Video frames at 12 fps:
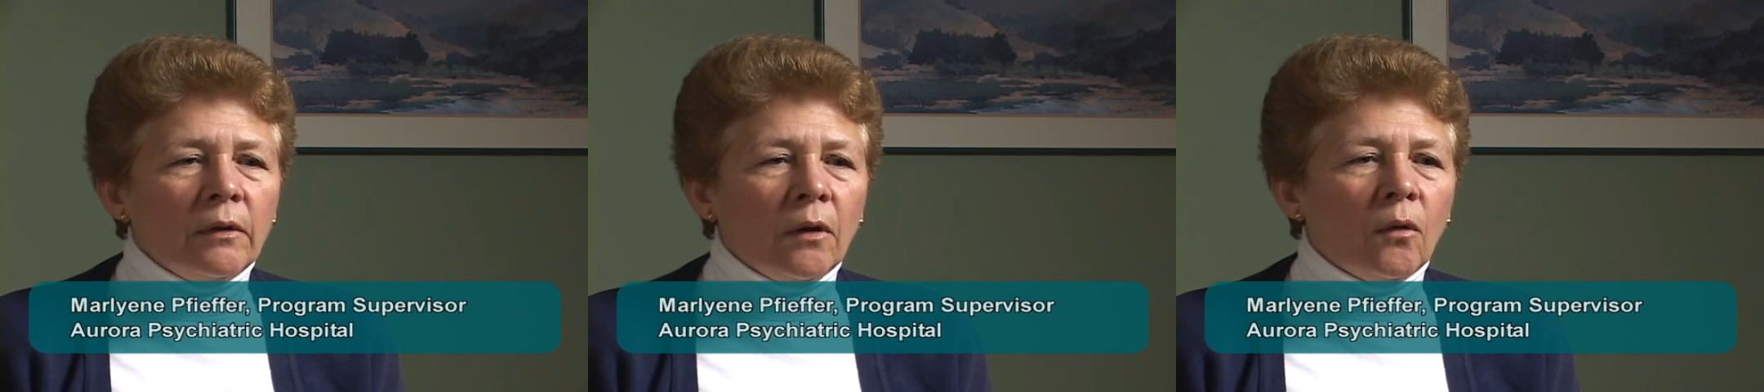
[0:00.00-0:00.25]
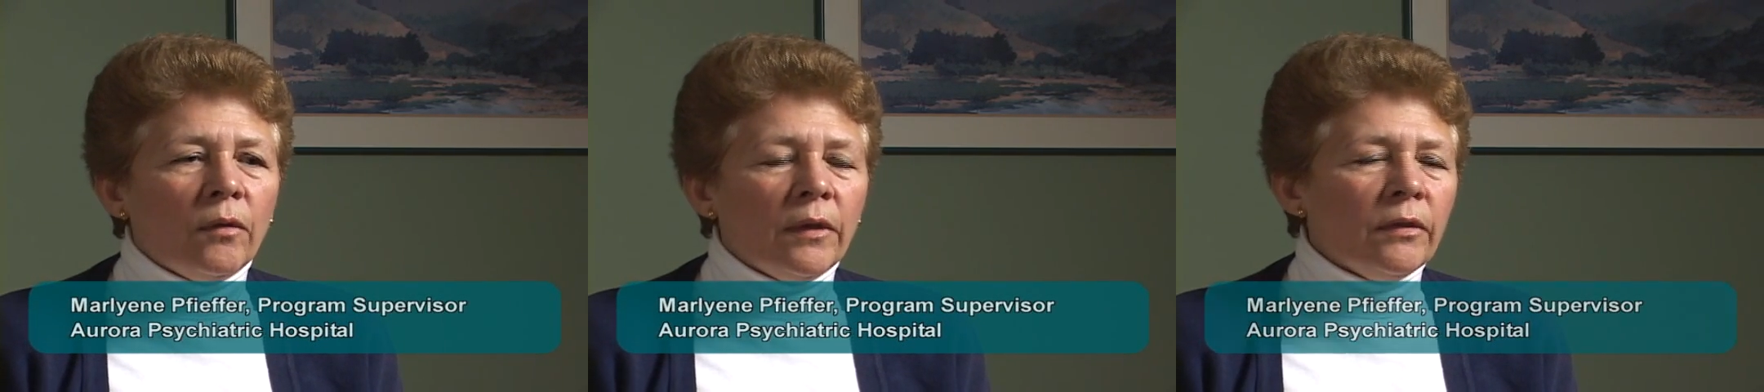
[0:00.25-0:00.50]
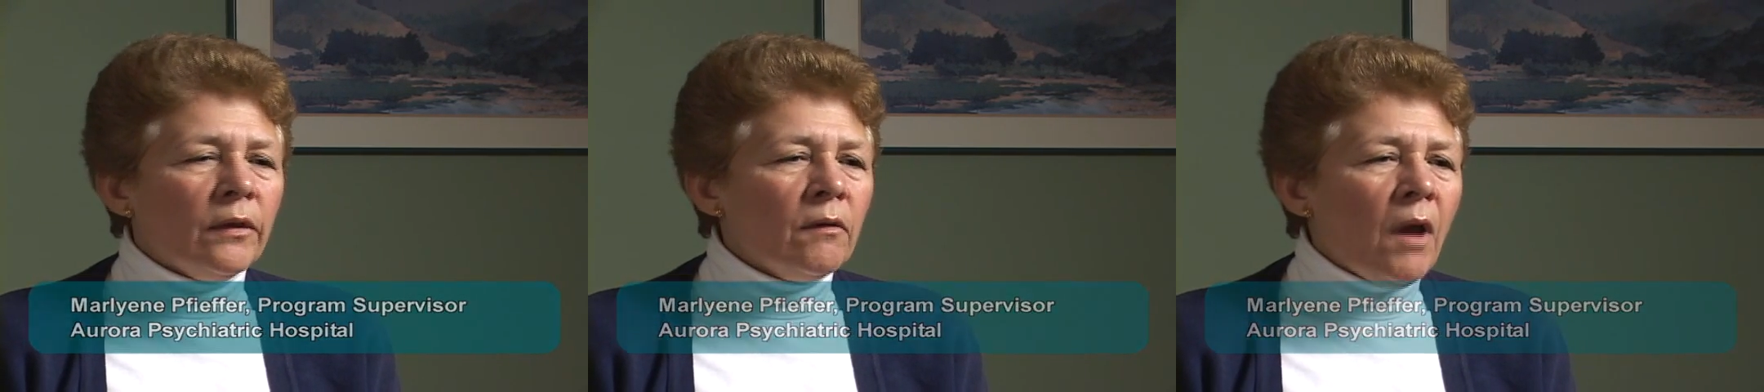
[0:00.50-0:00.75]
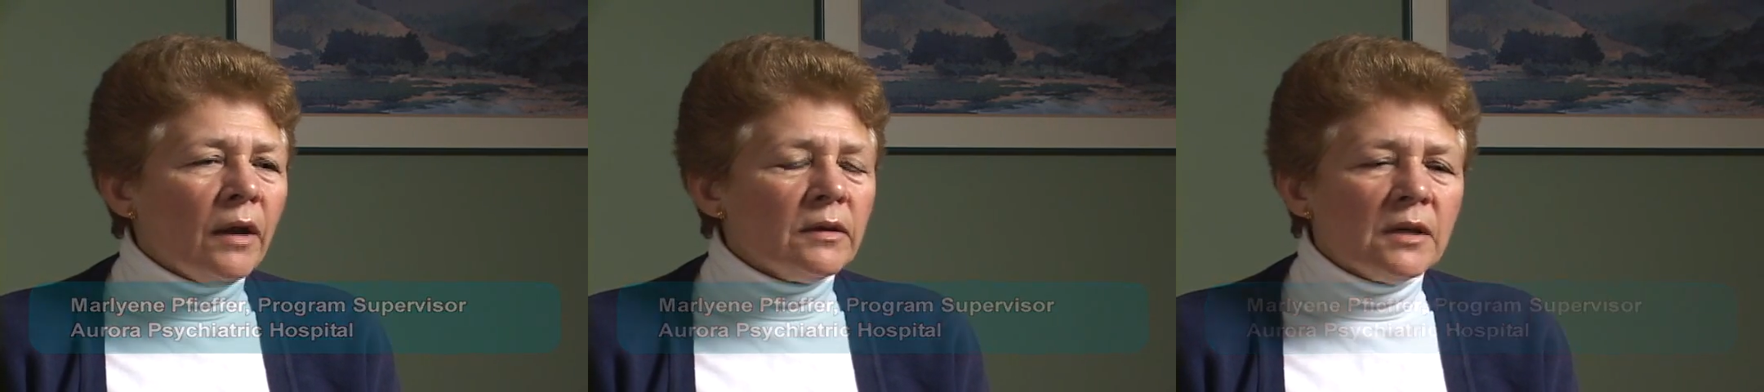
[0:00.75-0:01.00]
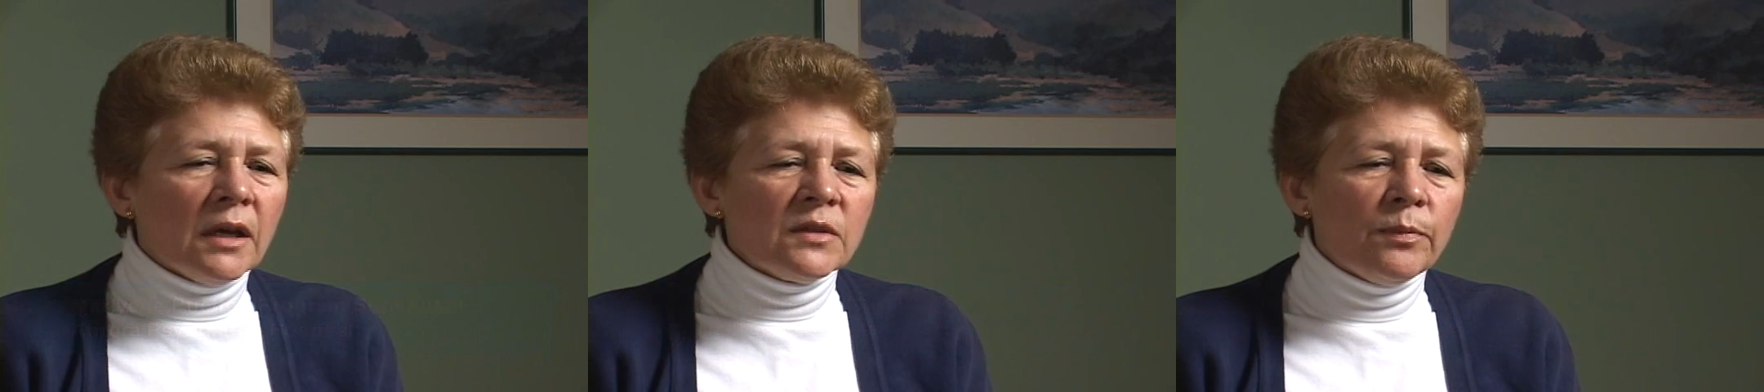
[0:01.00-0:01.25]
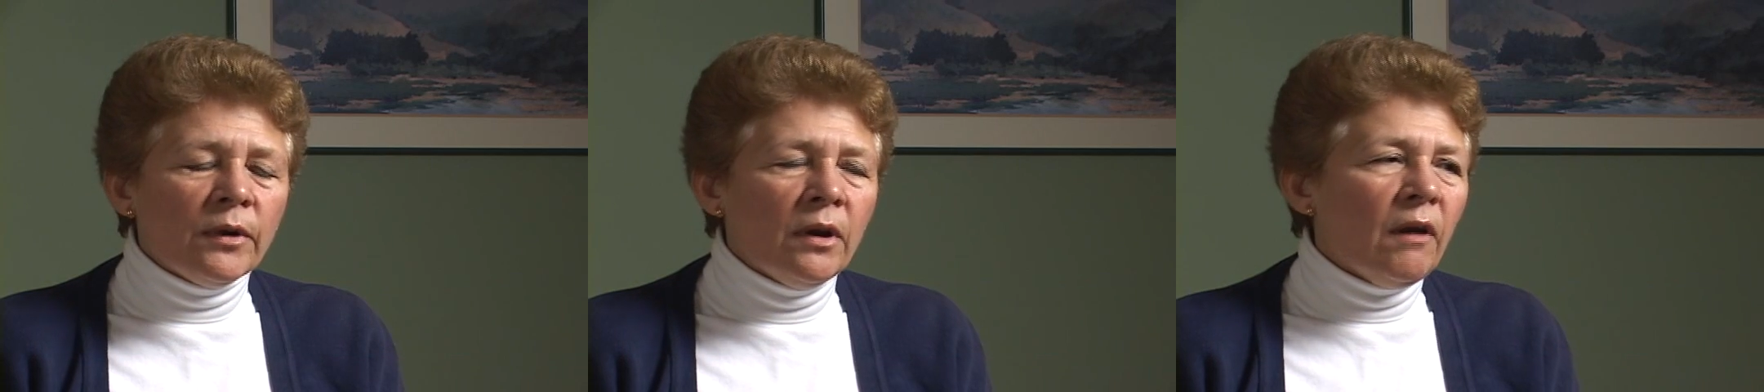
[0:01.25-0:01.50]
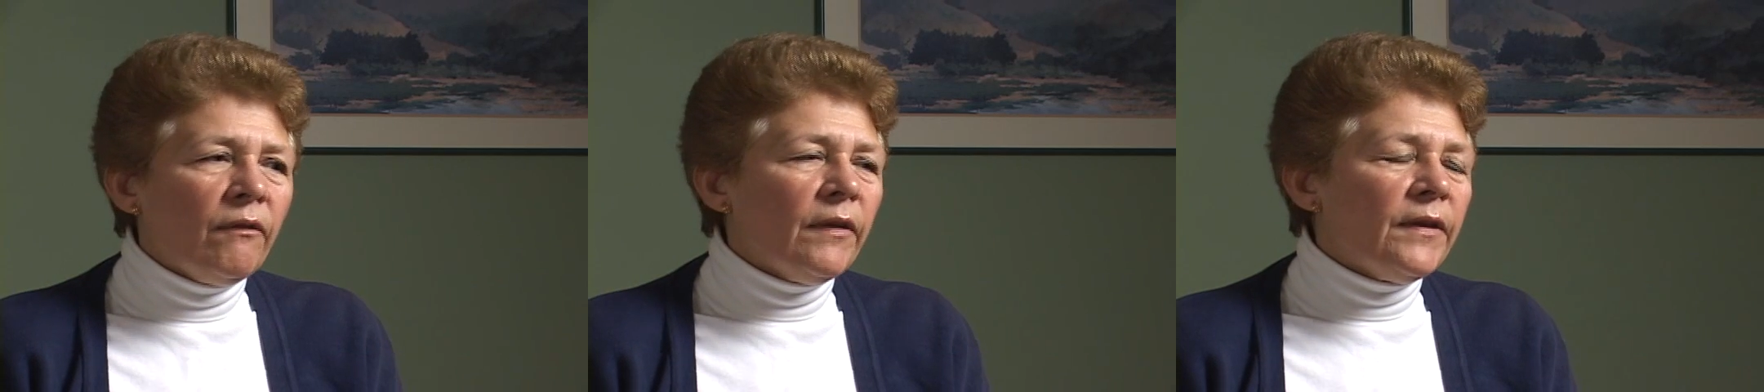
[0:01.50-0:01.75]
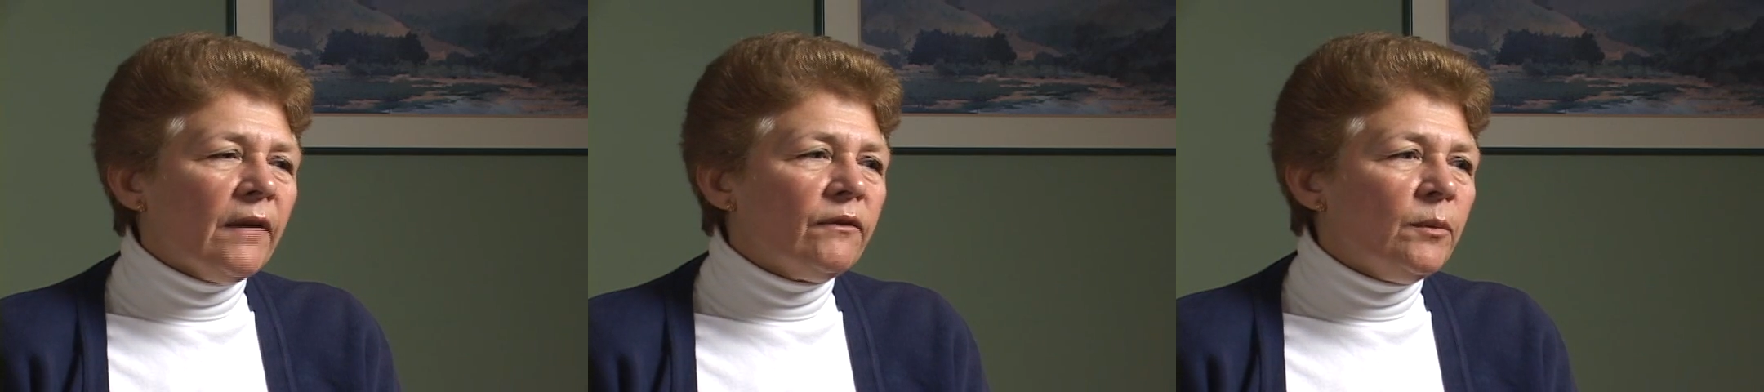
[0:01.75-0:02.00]
You know, they're not desperate enough
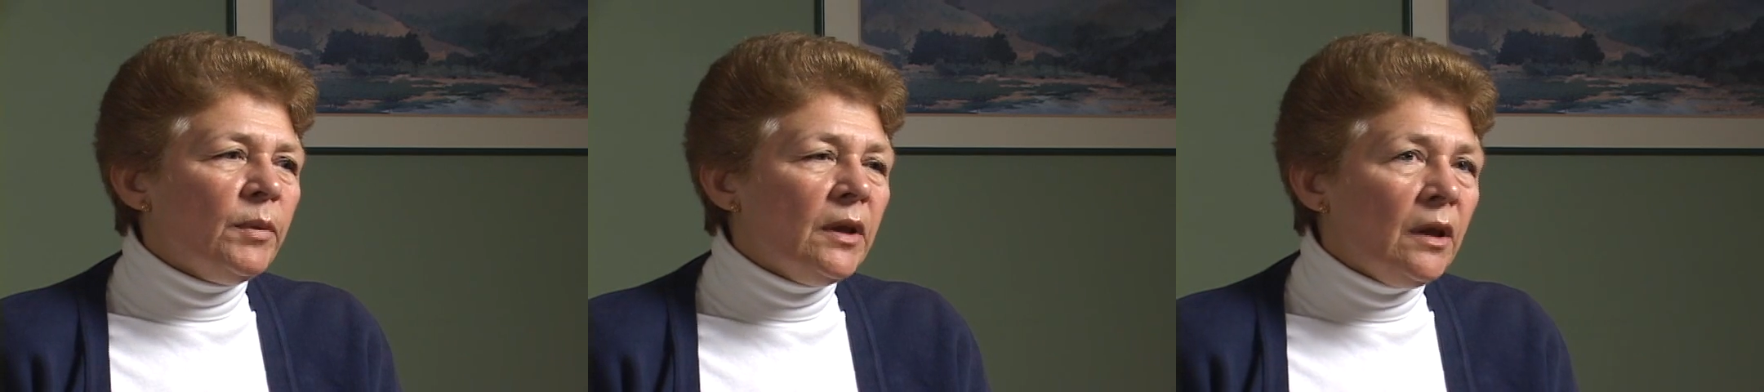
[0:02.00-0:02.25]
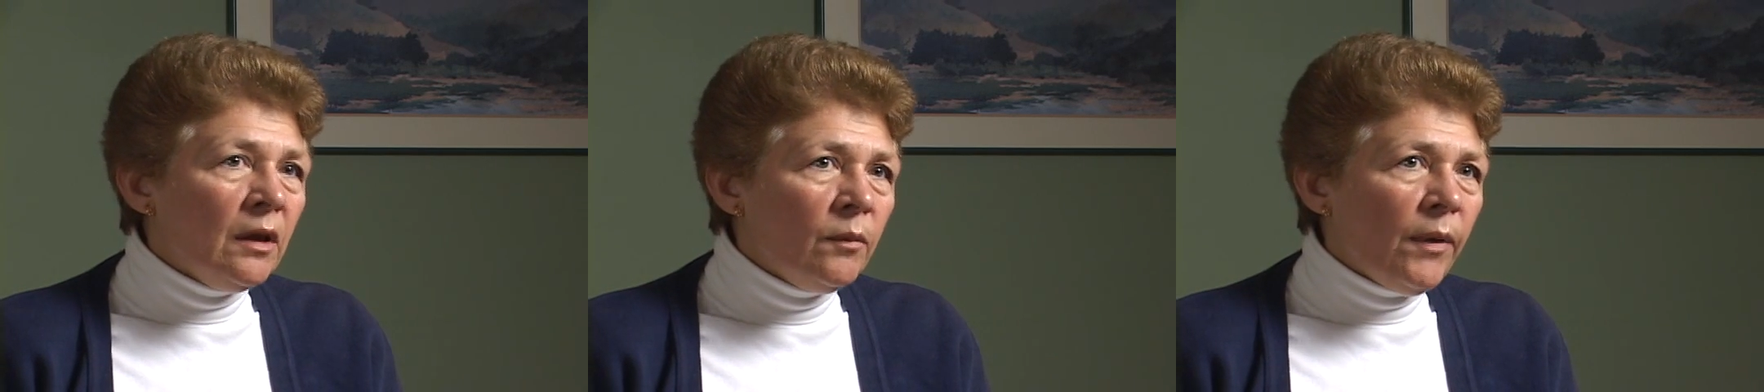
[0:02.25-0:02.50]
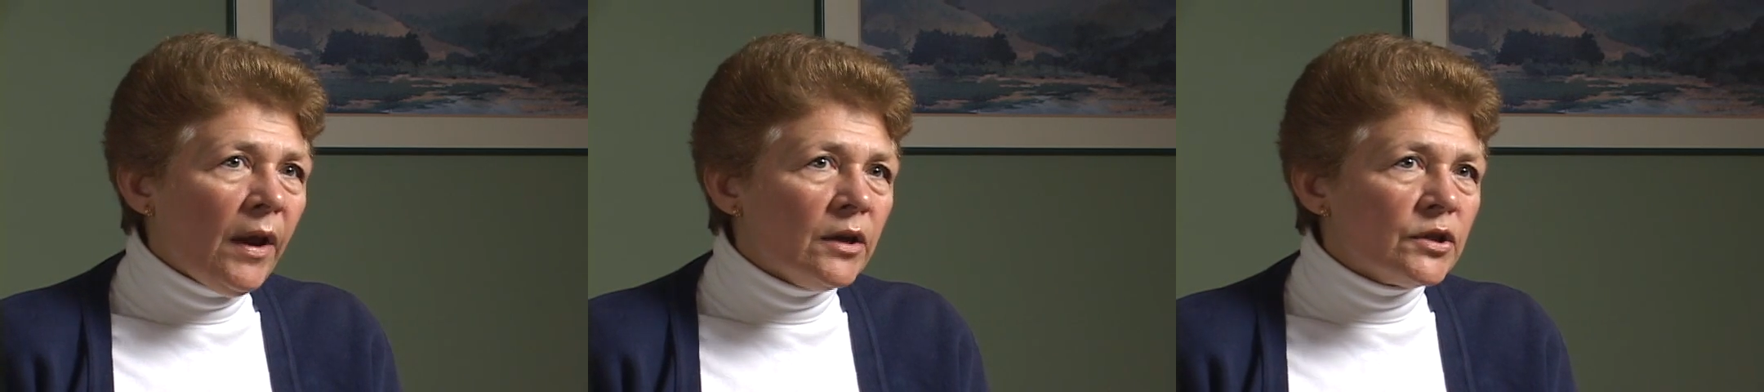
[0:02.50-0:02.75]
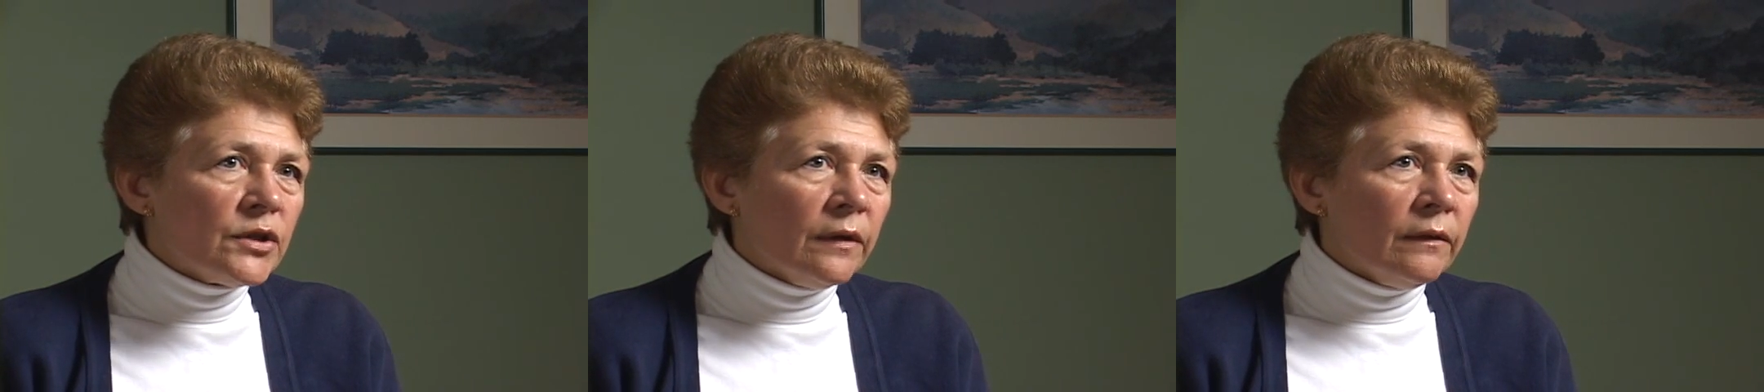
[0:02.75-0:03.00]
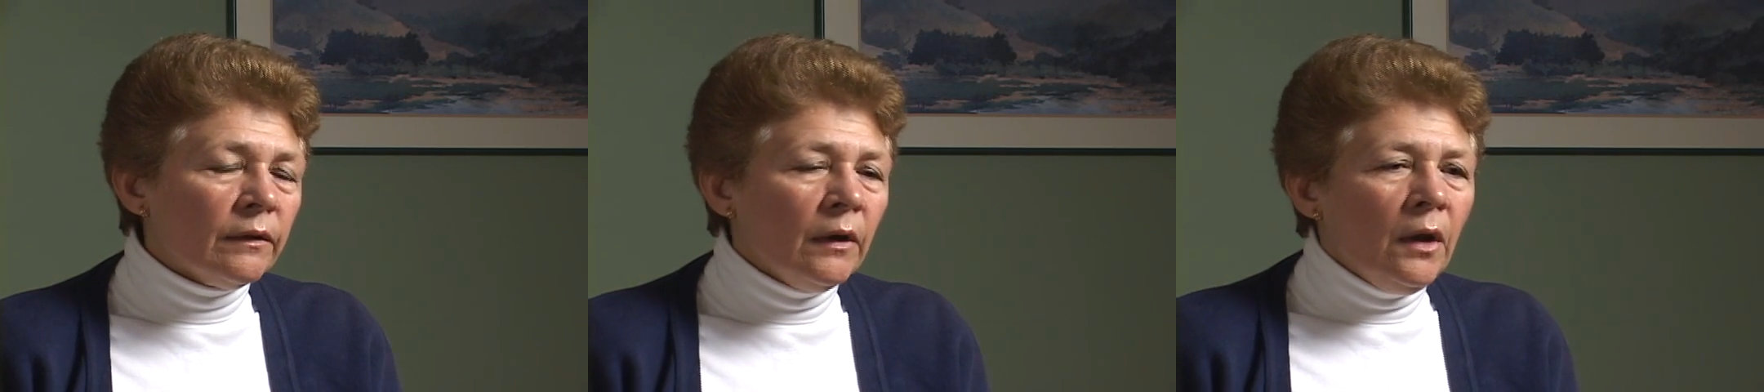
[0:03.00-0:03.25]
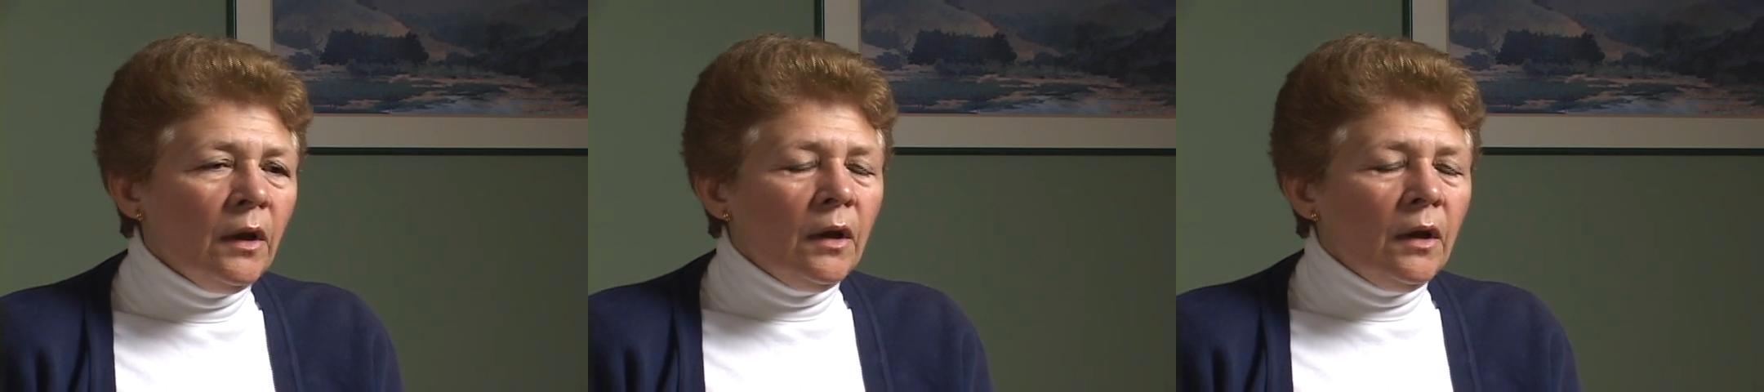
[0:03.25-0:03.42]
that they have to be inpatient,